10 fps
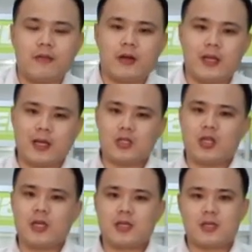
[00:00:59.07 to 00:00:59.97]
for
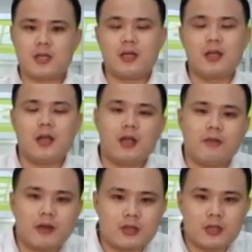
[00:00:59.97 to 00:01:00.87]
electrics, they
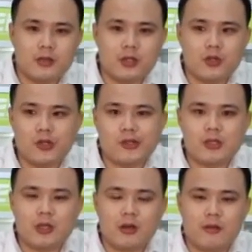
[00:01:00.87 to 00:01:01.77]
will still use
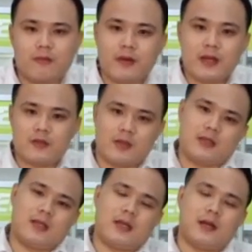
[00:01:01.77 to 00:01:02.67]
French
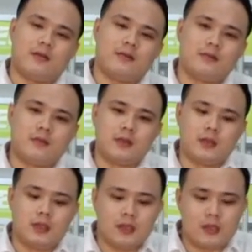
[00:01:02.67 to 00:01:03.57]
style.
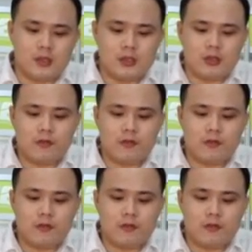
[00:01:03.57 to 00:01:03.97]
So